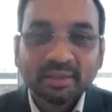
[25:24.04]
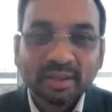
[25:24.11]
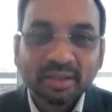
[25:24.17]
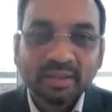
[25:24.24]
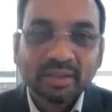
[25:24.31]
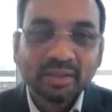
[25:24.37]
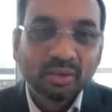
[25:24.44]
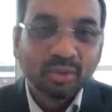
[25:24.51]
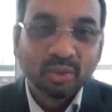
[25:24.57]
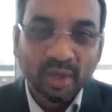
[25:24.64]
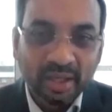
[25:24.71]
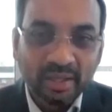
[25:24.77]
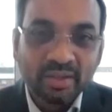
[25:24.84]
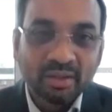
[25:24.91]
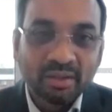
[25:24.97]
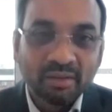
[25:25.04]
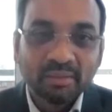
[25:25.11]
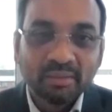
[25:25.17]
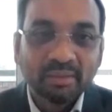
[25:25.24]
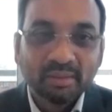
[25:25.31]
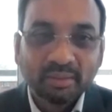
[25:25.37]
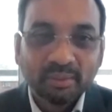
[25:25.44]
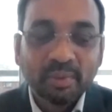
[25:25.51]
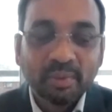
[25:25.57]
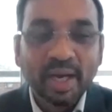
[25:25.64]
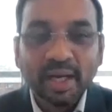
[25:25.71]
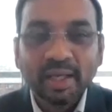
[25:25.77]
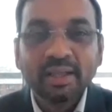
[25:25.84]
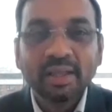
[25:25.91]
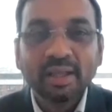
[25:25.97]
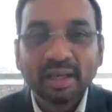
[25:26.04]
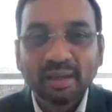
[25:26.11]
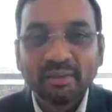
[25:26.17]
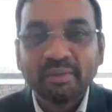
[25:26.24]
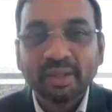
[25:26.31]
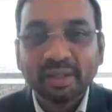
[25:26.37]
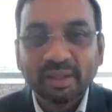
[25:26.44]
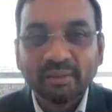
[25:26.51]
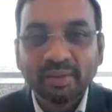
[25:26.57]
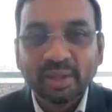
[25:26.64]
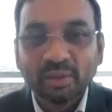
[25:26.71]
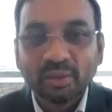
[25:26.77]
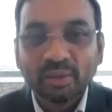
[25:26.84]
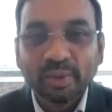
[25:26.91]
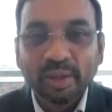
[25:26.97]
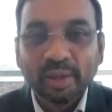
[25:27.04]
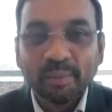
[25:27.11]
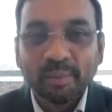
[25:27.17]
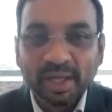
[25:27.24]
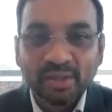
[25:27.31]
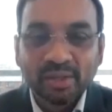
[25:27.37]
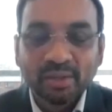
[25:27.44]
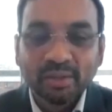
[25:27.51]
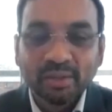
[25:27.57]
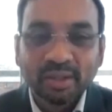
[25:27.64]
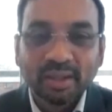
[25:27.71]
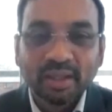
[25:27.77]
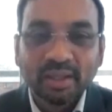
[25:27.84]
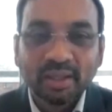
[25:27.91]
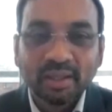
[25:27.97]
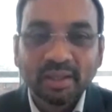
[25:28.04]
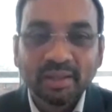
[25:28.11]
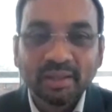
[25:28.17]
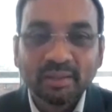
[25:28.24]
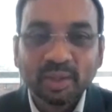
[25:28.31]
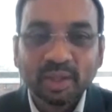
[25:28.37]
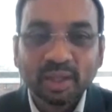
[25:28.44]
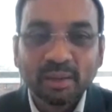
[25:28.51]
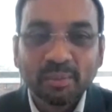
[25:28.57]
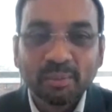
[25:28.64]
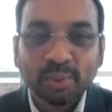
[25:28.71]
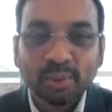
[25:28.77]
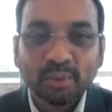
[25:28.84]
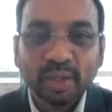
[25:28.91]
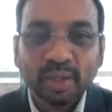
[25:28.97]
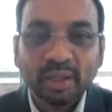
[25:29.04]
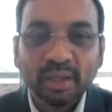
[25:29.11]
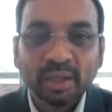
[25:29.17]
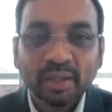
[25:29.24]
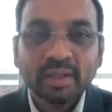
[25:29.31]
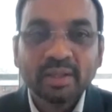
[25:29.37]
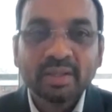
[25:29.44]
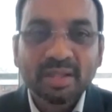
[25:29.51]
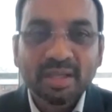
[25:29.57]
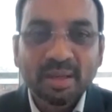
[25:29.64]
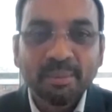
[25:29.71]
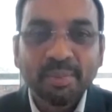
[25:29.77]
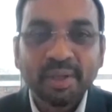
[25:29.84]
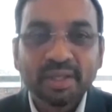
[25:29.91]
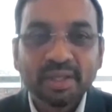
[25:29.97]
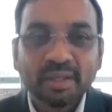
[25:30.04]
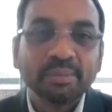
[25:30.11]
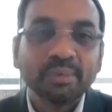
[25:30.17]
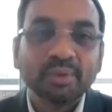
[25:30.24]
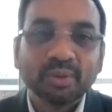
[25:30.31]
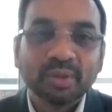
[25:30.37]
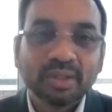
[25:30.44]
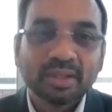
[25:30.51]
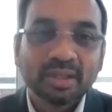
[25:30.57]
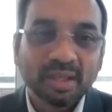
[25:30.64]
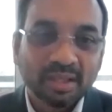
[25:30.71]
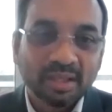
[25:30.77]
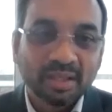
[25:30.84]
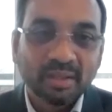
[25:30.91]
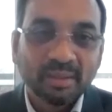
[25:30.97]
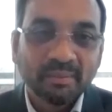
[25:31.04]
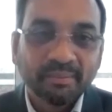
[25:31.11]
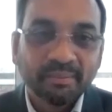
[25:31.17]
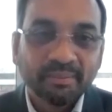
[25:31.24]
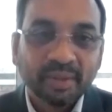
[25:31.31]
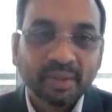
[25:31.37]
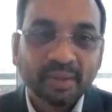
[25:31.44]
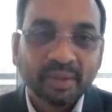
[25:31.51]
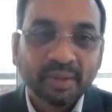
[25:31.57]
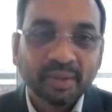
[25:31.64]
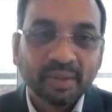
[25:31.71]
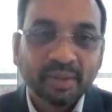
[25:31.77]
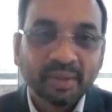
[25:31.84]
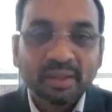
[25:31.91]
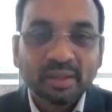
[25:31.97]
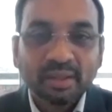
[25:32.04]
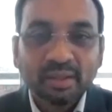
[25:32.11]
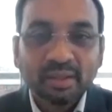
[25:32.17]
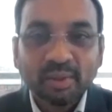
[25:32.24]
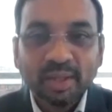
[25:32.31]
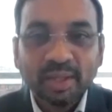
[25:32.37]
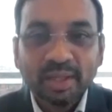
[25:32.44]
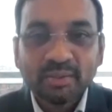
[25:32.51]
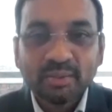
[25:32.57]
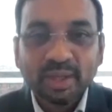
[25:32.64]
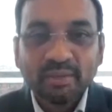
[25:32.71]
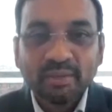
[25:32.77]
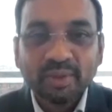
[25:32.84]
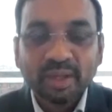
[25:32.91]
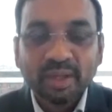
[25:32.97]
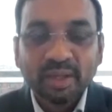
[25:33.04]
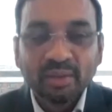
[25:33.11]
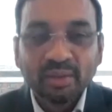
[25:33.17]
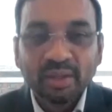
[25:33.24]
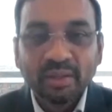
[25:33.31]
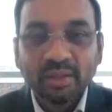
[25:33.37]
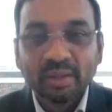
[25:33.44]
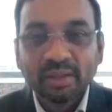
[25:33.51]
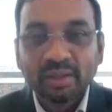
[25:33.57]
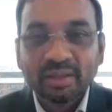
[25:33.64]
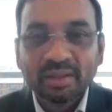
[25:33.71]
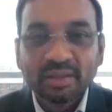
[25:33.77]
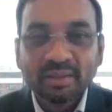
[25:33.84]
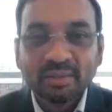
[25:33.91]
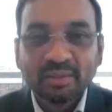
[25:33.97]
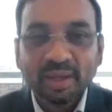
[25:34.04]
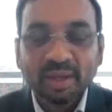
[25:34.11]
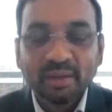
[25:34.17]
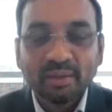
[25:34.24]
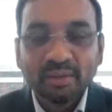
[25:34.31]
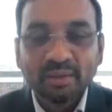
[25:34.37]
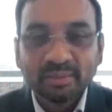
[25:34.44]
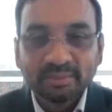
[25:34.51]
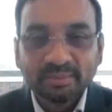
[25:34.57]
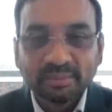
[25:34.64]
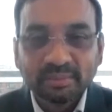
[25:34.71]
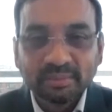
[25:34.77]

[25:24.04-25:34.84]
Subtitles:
is through net zero. Anything and everything we do, we'll make sure that we are improving step by step towards net zero. The third one is when we are doing all this, we'll have to